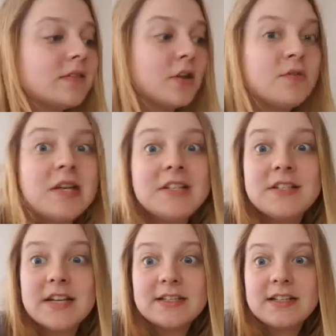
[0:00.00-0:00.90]
so I
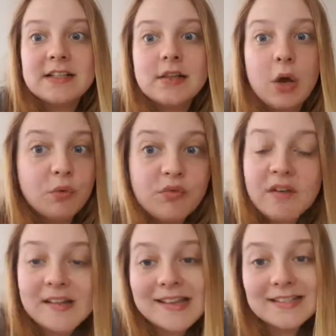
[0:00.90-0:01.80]
reached yesterday's goal
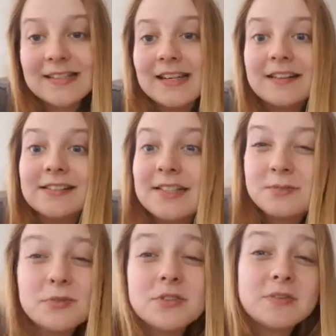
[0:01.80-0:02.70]
very easily, and I
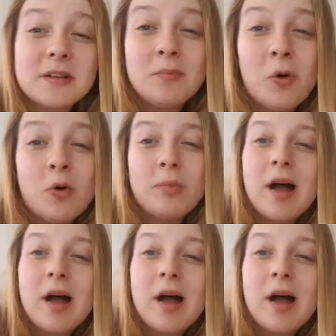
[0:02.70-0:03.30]
just want to read more,